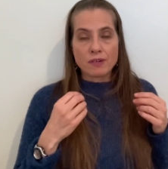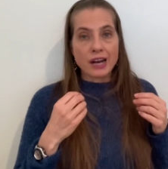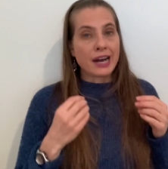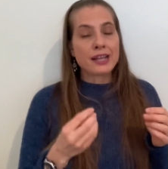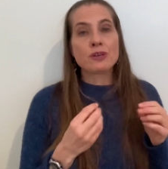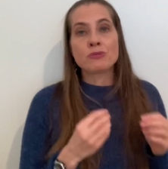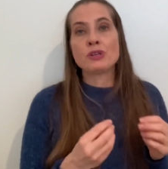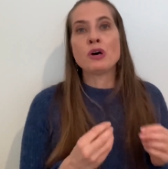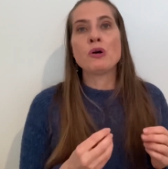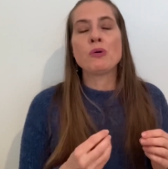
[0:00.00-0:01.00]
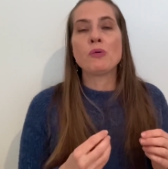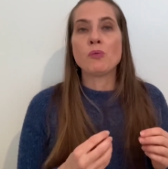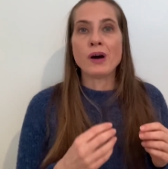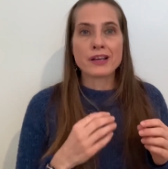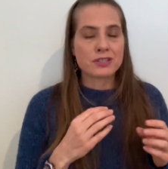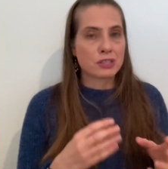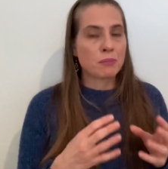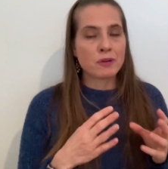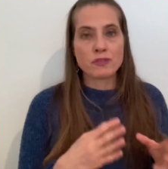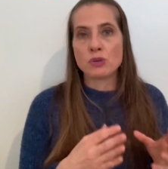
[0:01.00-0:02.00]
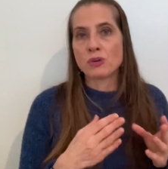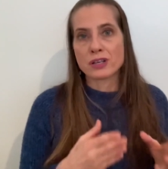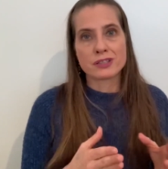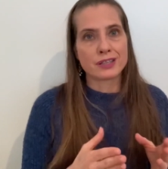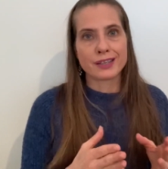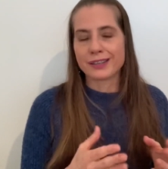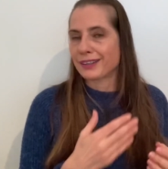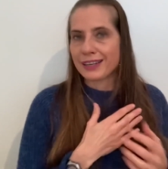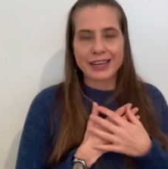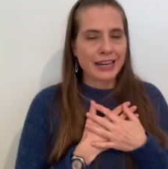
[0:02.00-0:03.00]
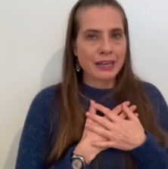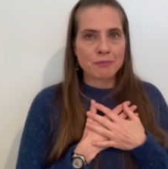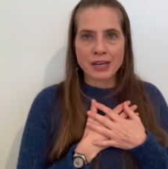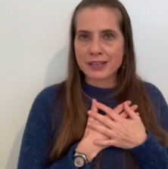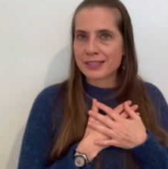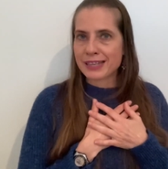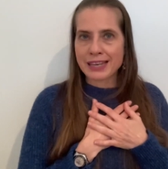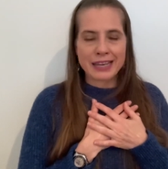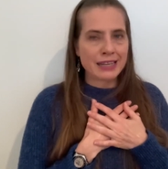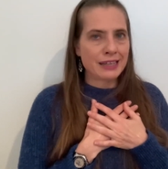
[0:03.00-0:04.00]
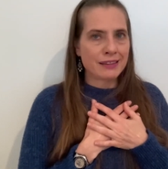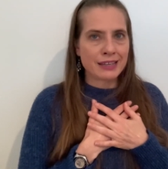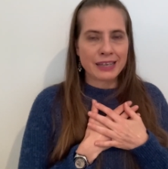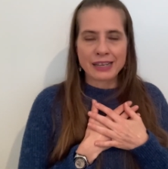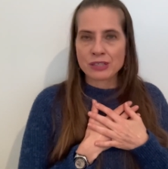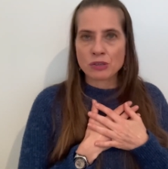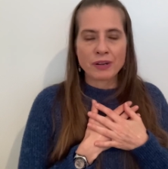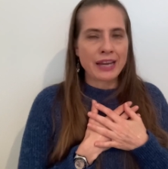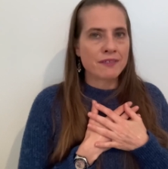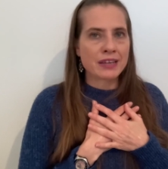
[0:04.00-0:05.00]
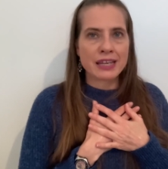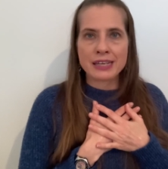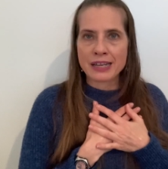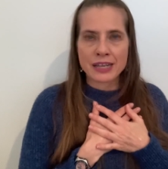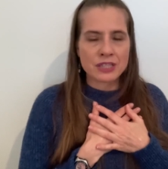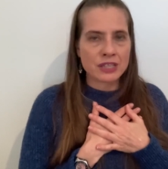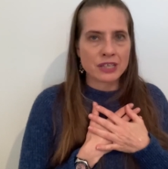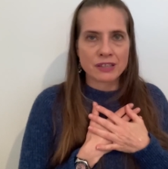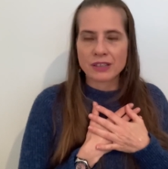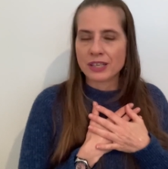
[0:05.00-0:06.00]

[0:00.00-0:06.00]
I don't know why some of you are sick. I'm not saying anything. I don't have any idea.